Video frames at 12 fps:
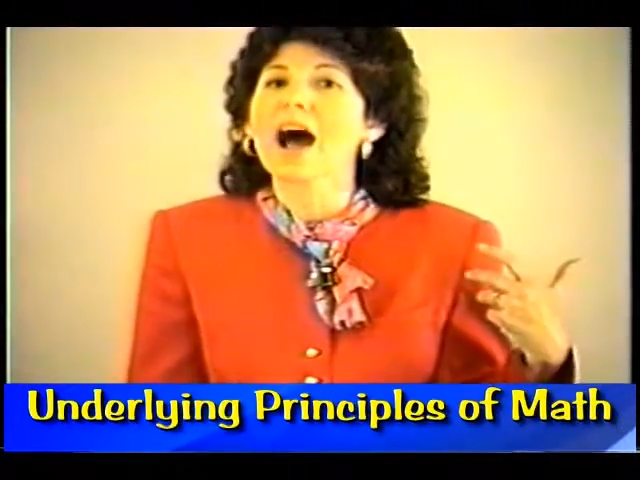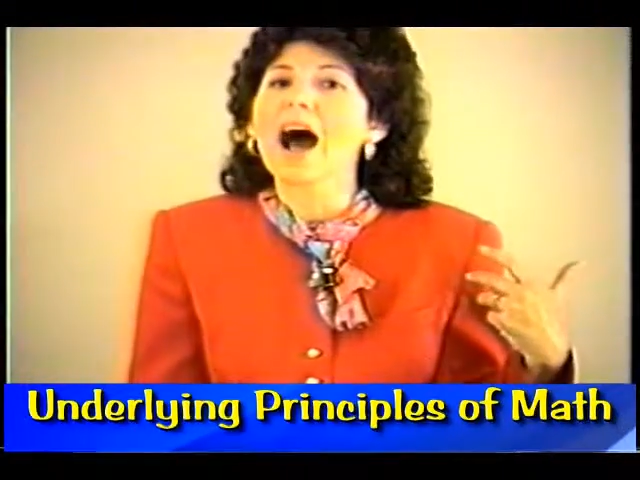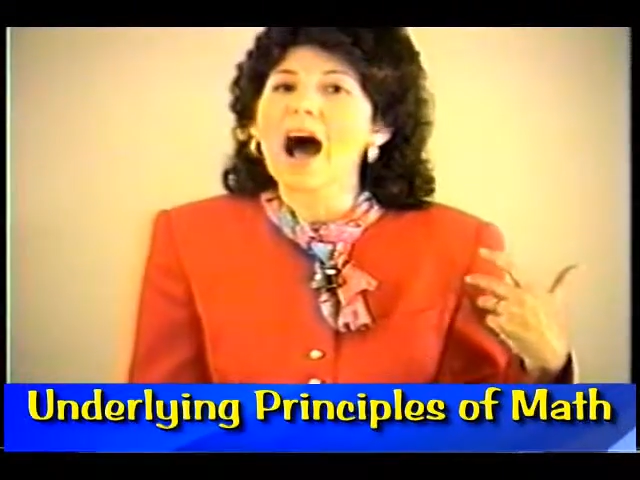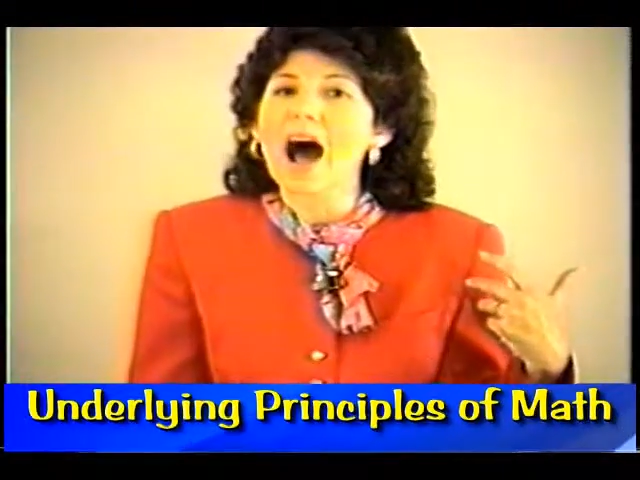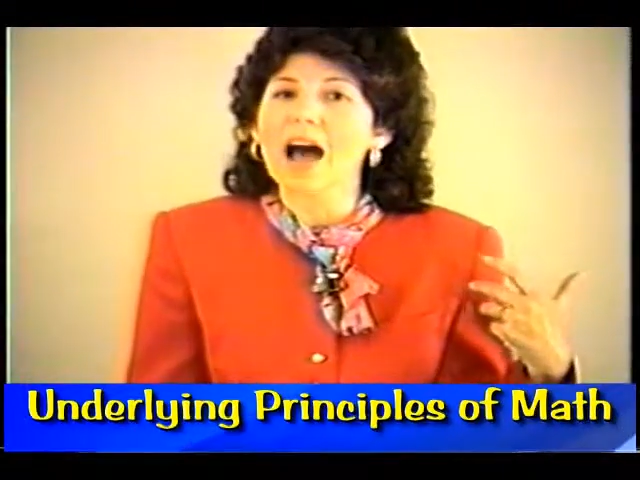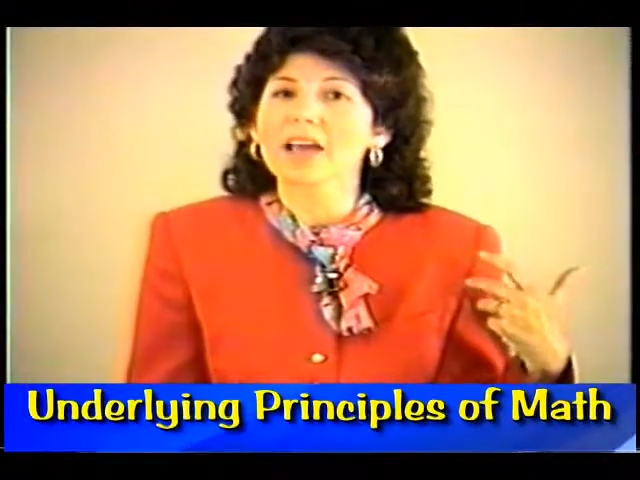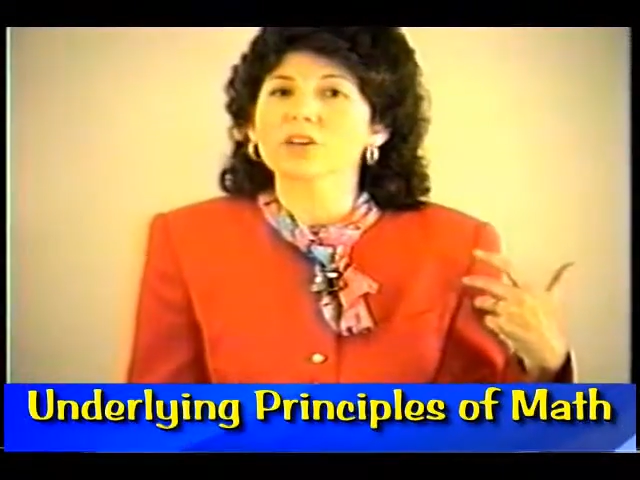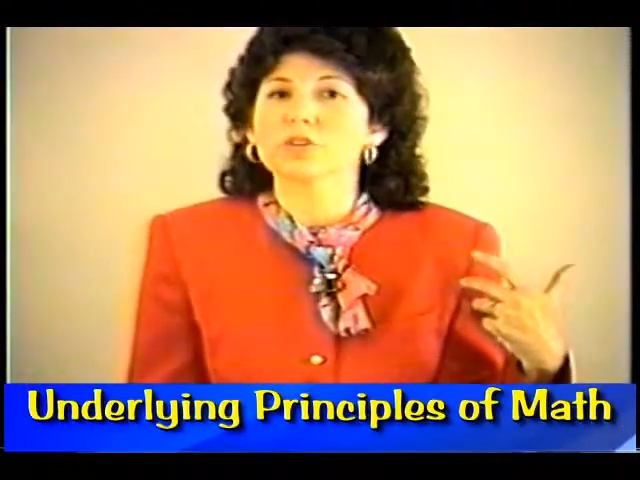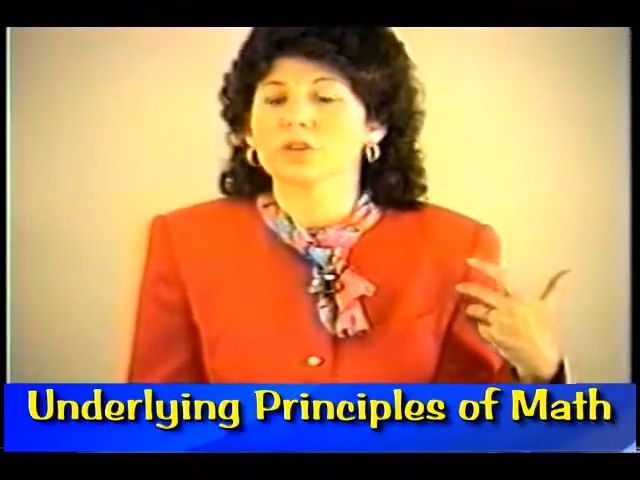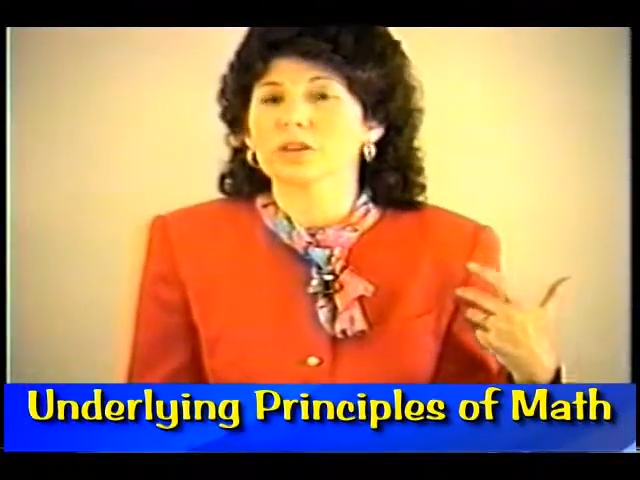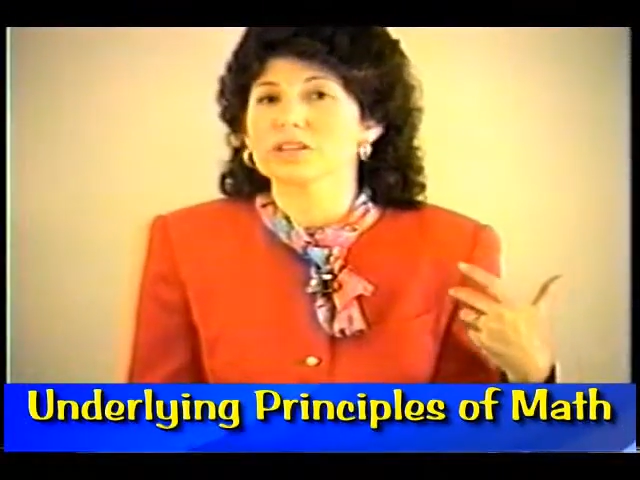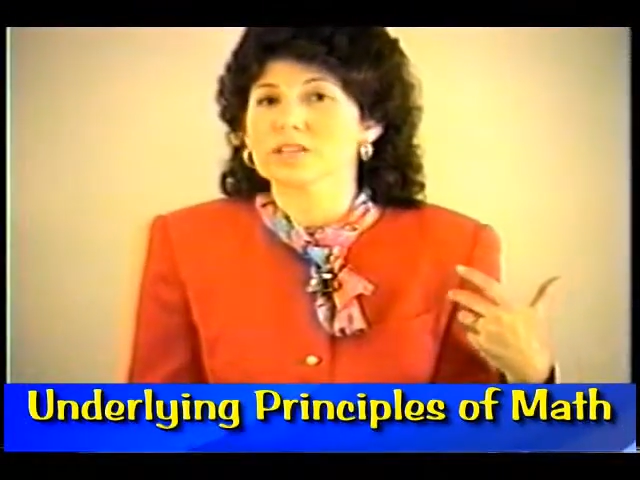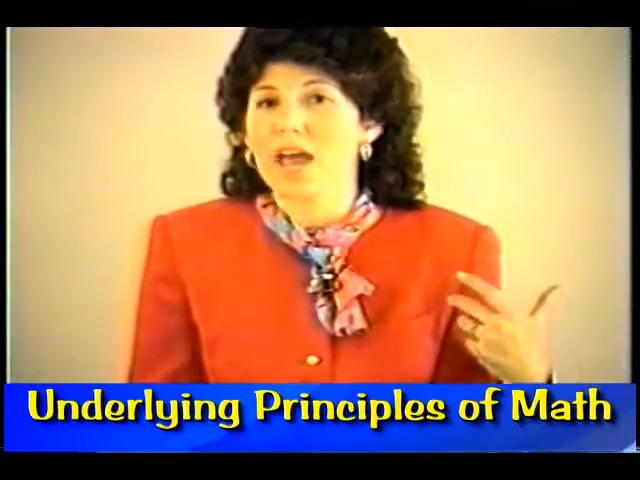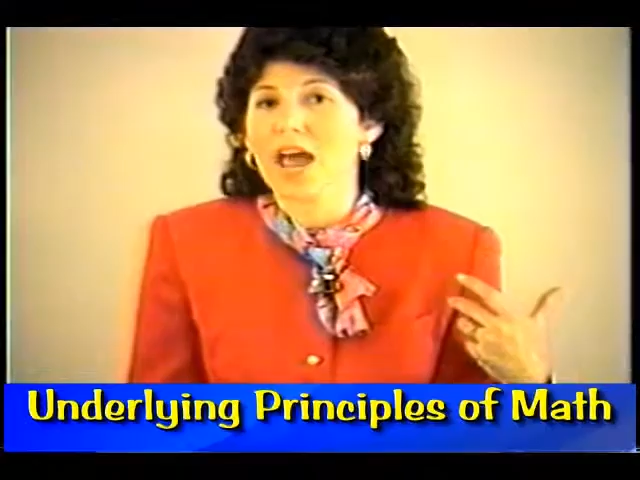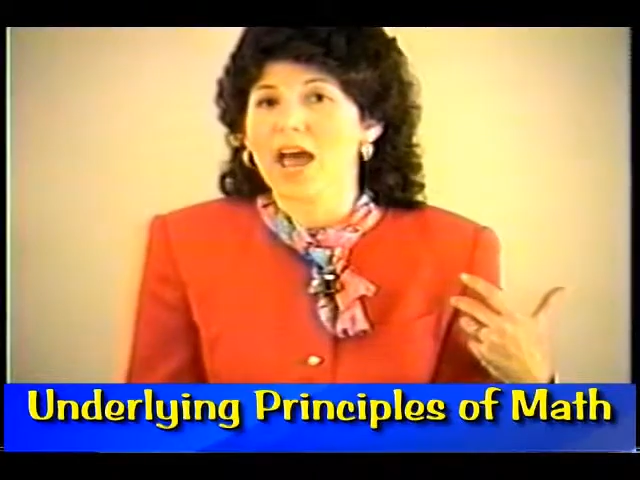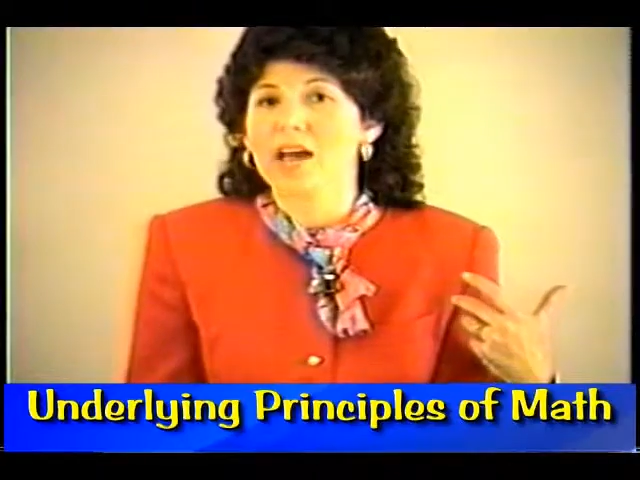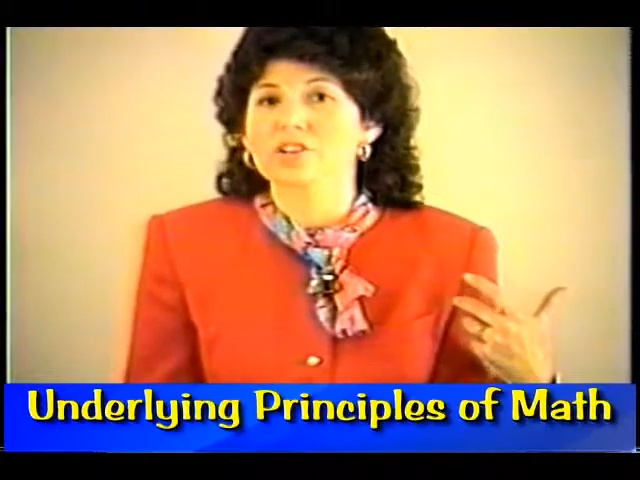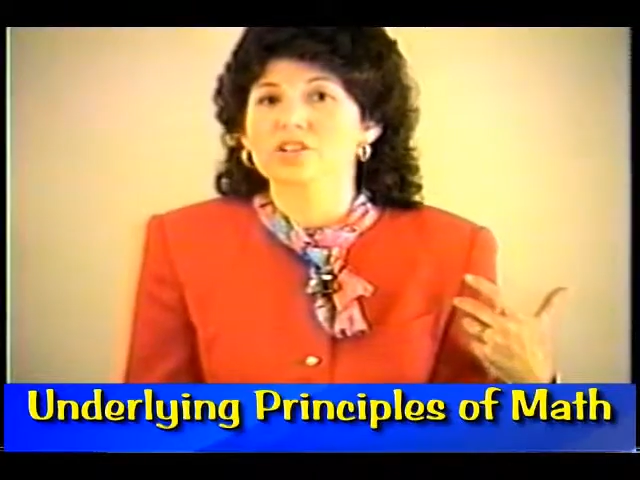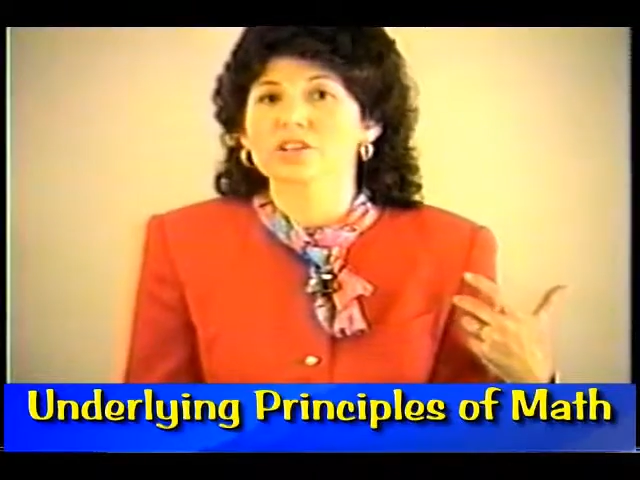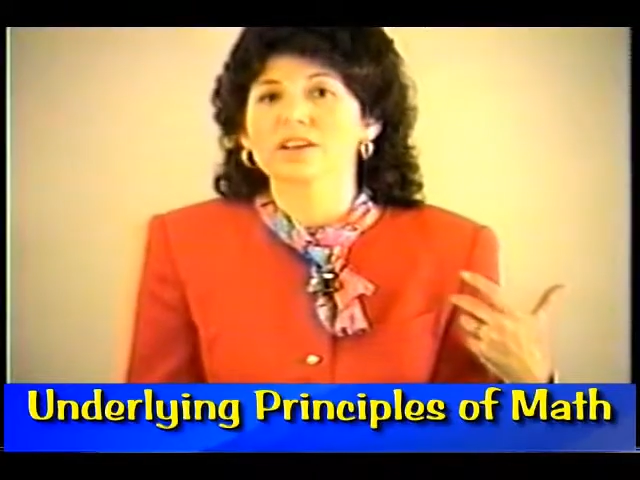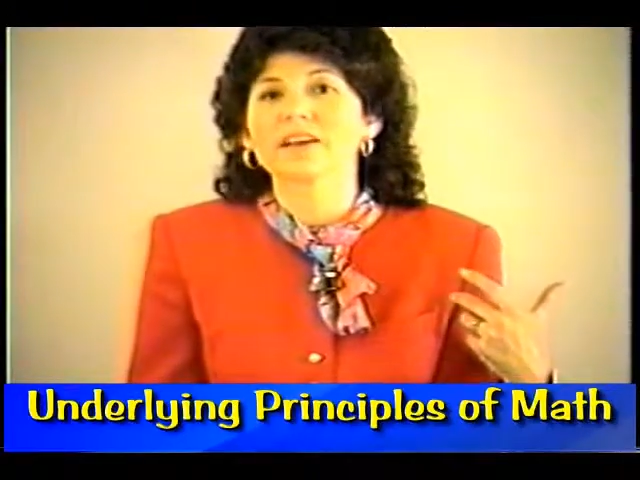I could attach